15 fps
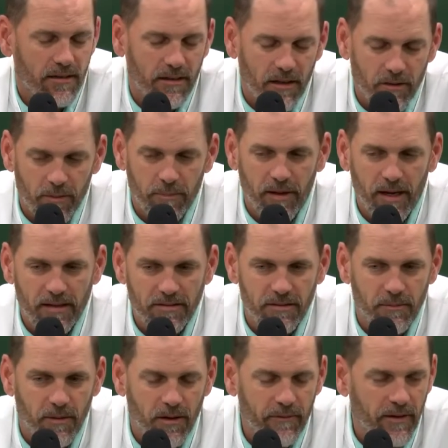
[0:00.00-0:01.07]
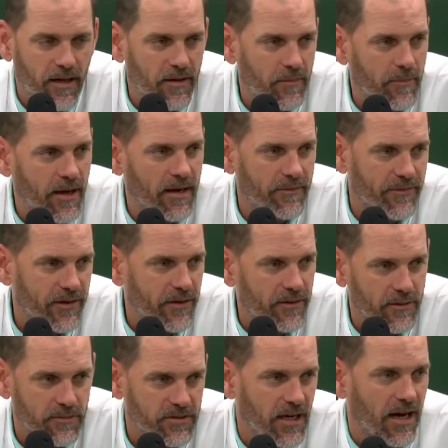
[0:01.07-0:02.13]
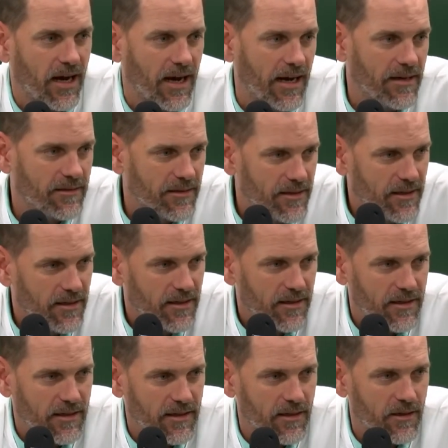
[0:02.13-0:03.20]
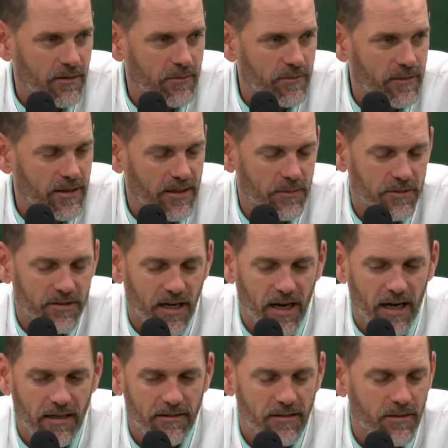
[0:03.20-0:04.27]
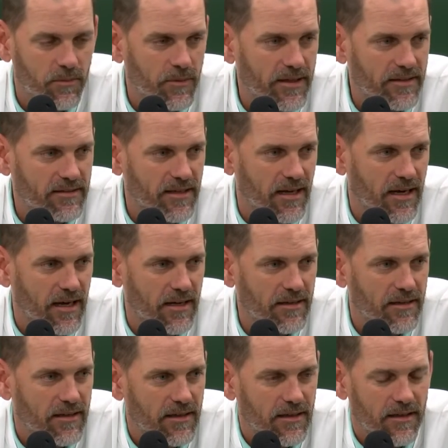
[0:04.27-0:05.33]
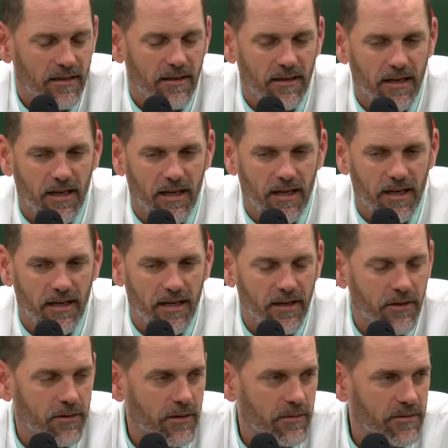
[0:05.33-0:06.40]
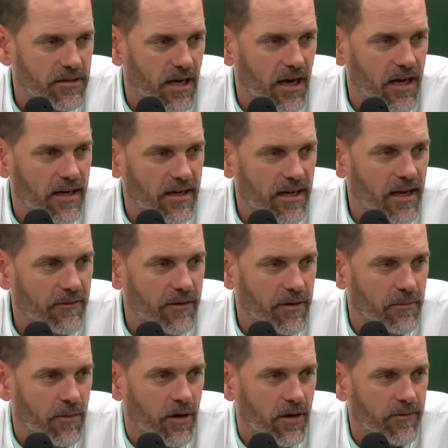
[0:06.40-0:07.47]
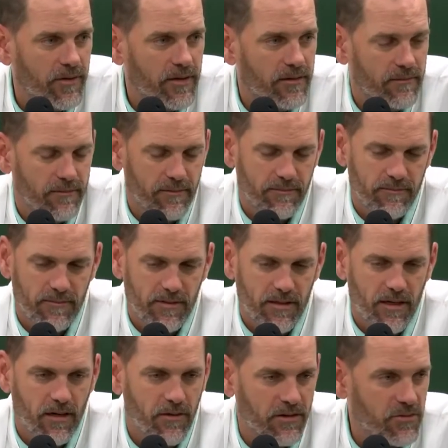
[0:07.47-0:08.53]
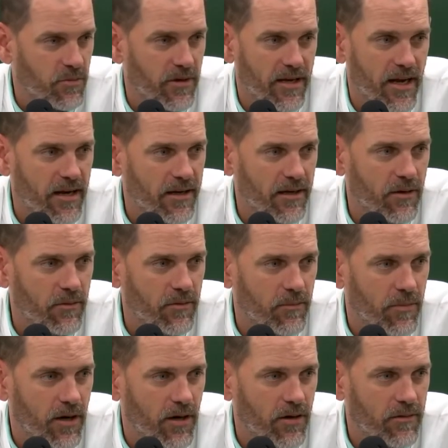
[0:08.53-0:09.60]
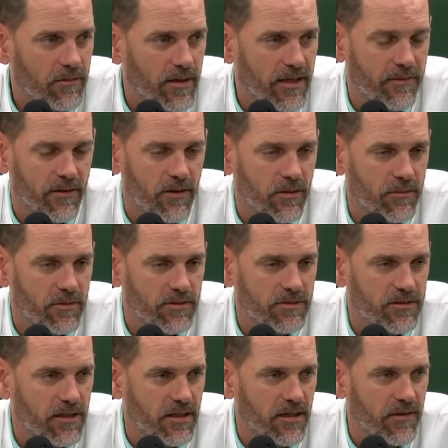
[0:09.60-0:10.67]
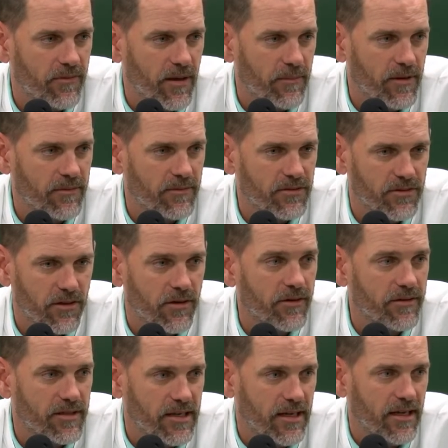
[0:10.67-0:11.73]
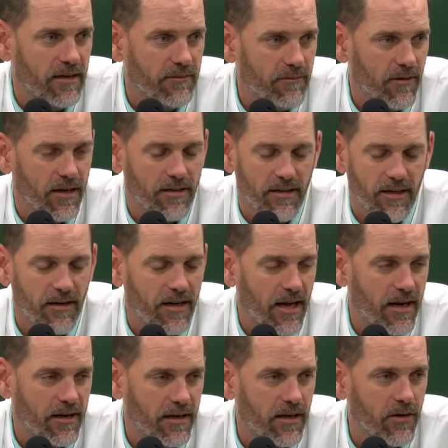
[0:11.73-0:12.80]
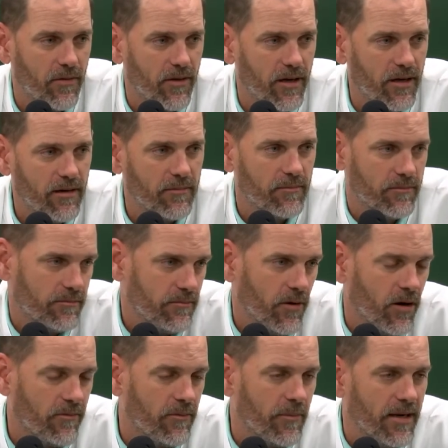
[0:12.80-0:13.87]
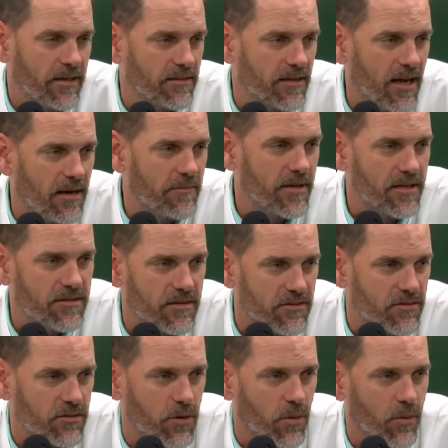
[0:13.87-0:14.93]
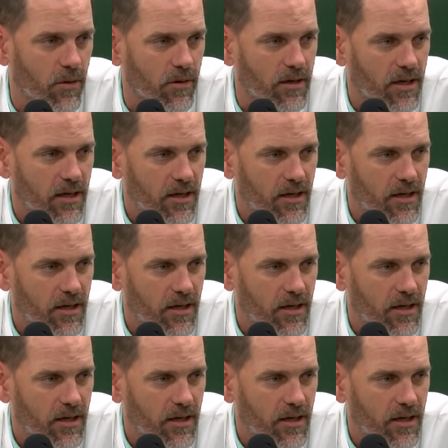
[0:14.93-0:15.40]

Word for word: The other pass to Marvin out of the backfield, it was a hot, you know, he was hot to the weak side, and he knew he was hot. He gave it to Marvin. You know, that's where he had to go with the ball, even though it was, uh, I believe it was third and 10 right there. He had to go there, and Marvin made his guy miss and score.